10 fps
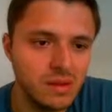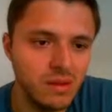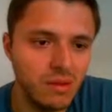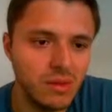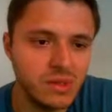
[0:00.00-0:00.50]

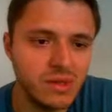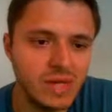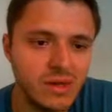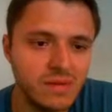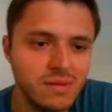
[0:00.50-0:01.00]
He wants to
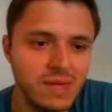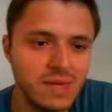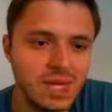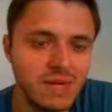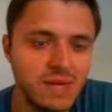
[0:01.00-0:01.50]
sacrifice.
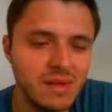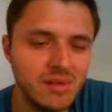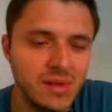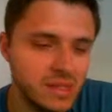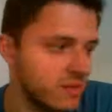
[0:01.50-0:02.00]
I have enough
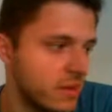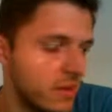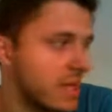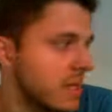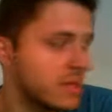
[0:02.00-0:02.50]
pieces around
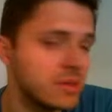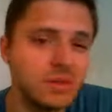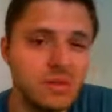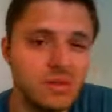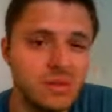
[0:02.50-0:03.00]
my king
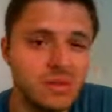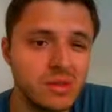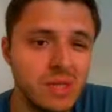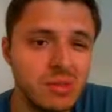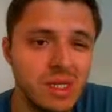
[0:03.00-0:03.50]
to
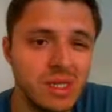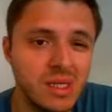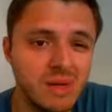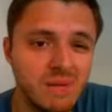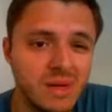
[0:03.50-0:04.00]
stop
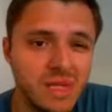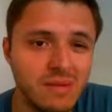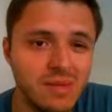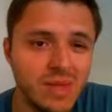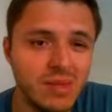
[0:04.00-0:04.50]
anything funny
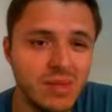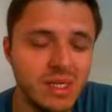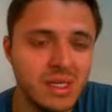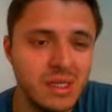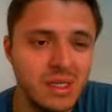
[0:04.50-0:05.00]
from
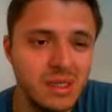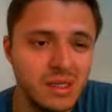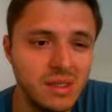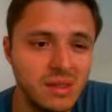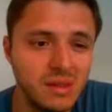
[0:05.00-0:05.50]
happening.
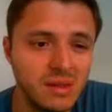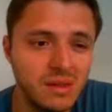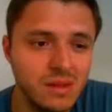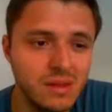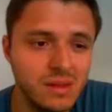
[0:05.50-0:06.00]

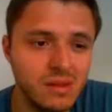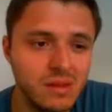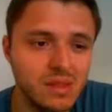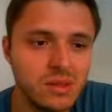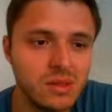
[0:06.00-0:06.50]

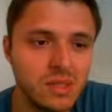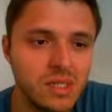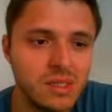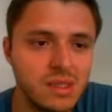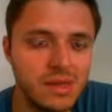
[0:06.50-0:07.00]
Just go for this.